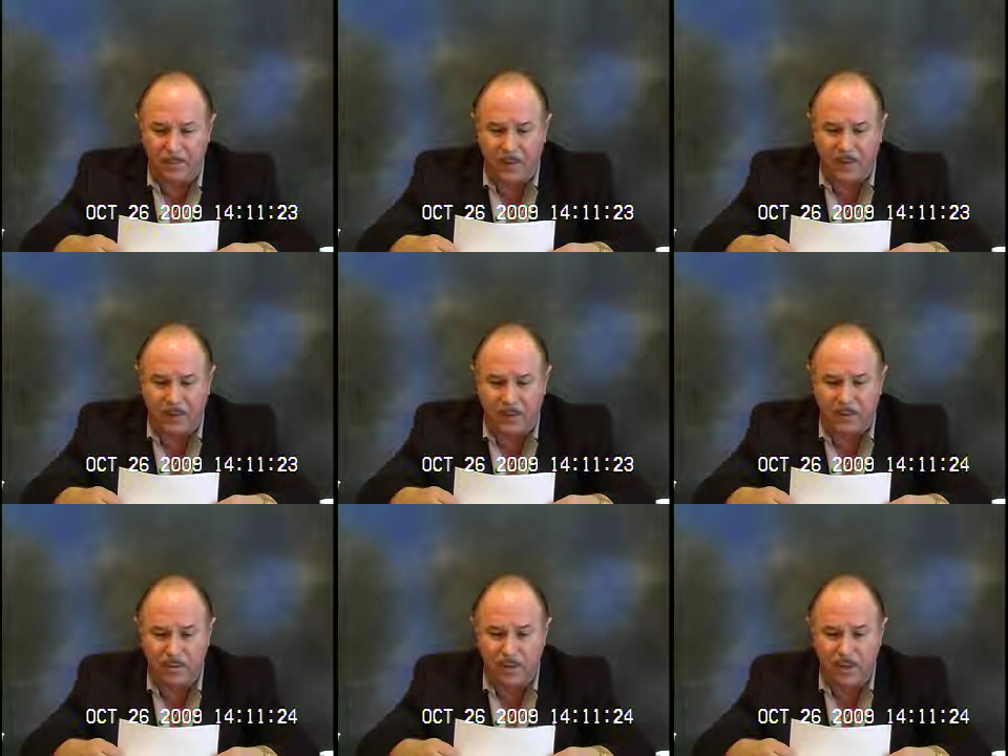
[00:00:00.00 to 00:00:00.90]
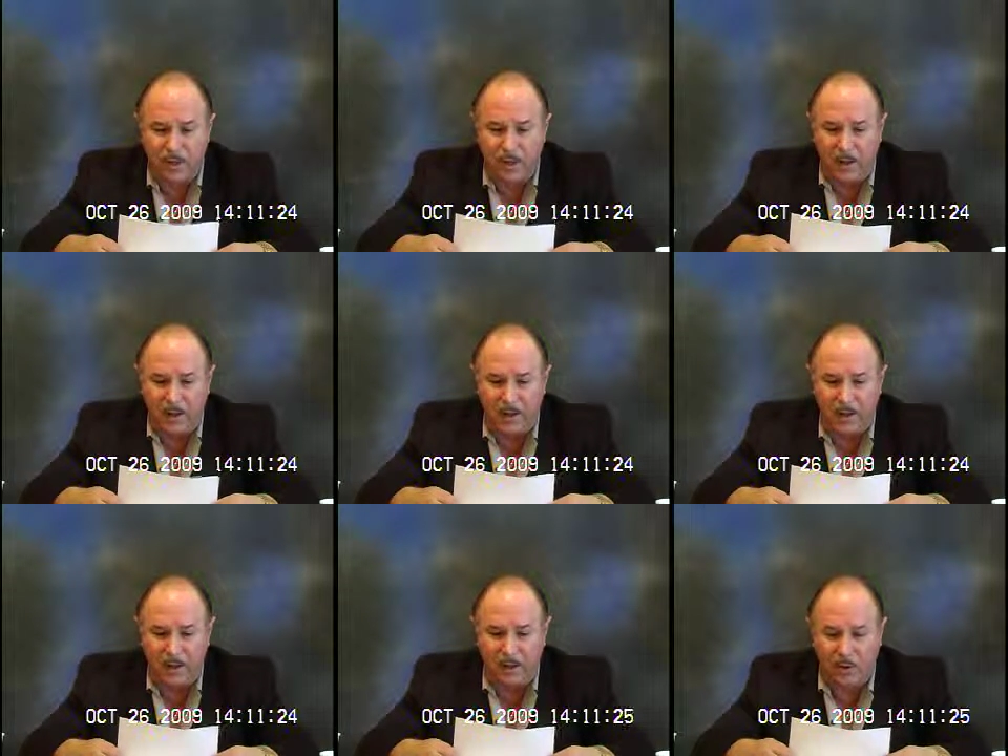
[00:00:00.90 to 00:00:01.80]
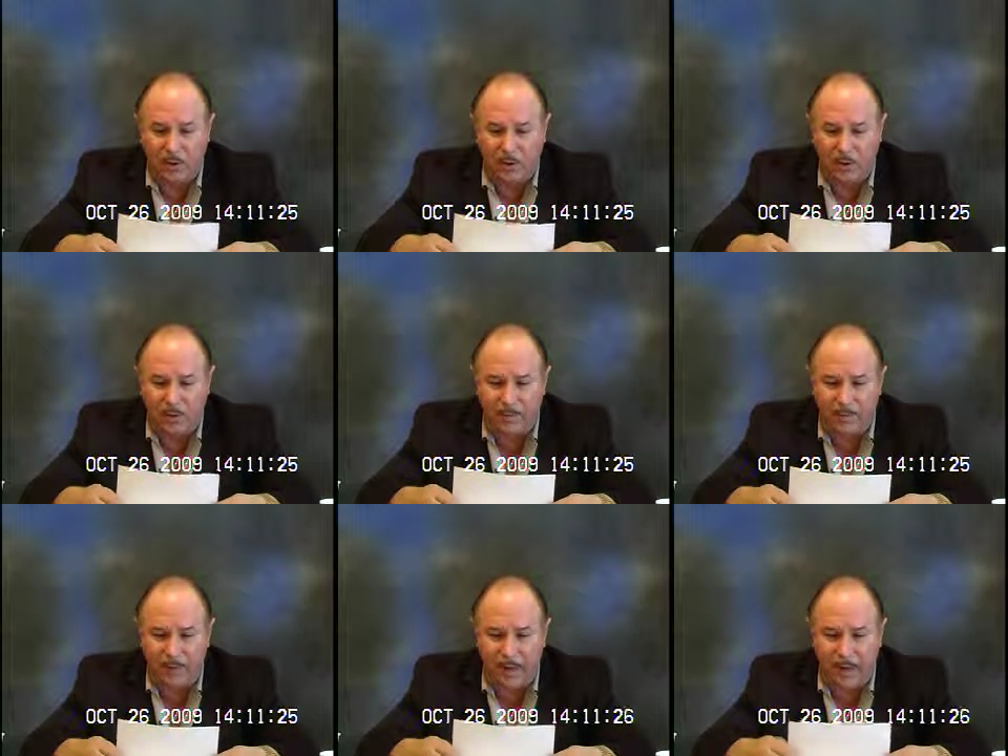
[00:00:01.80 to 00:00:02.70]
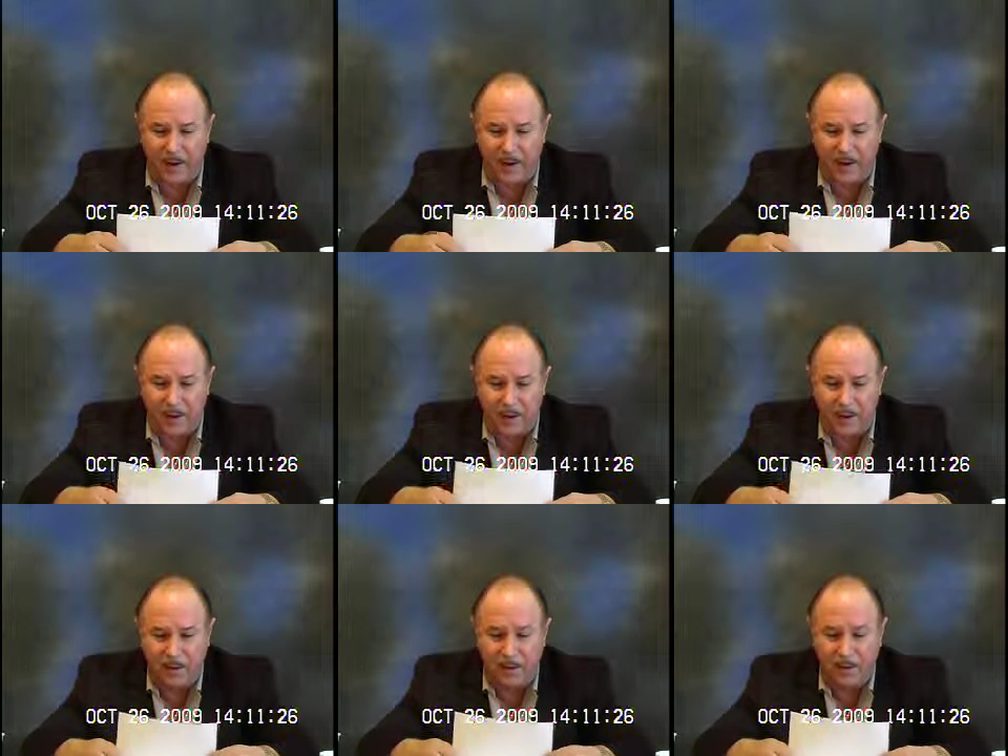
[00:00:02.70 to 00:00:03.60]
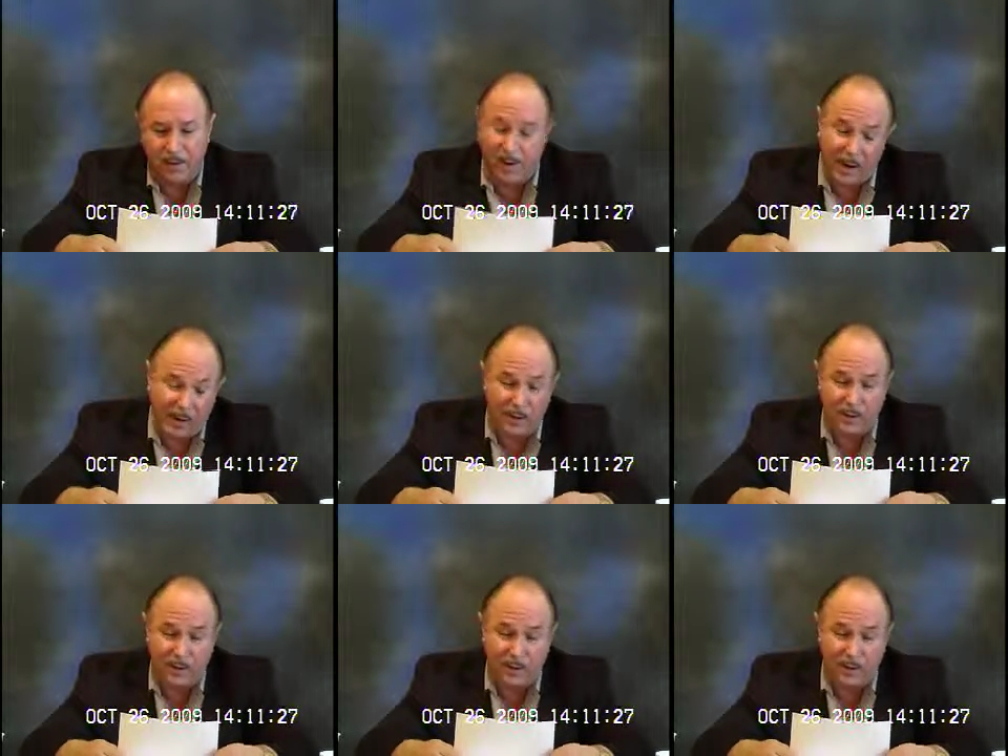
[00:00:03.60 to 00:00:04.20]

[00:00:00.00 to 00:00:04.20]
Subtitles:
issue, he told them that what I just